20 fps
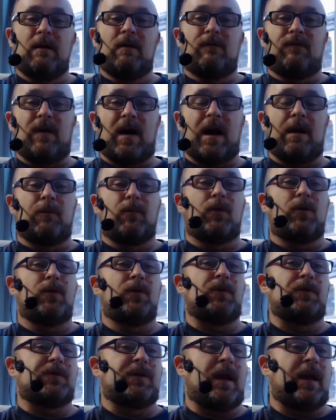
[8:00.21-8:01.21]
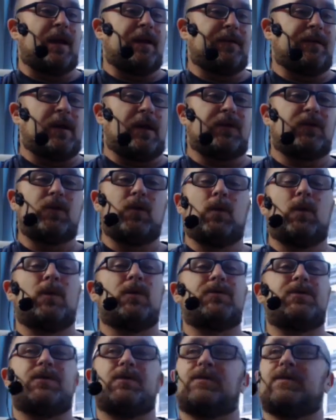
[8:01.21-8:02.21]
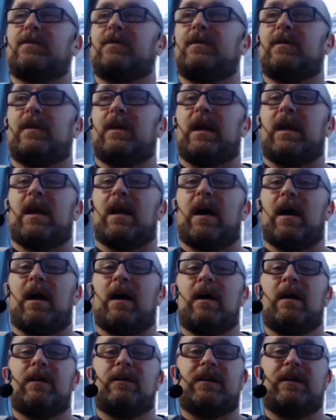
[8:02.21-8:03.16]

fibers and uh, tools used in the uh,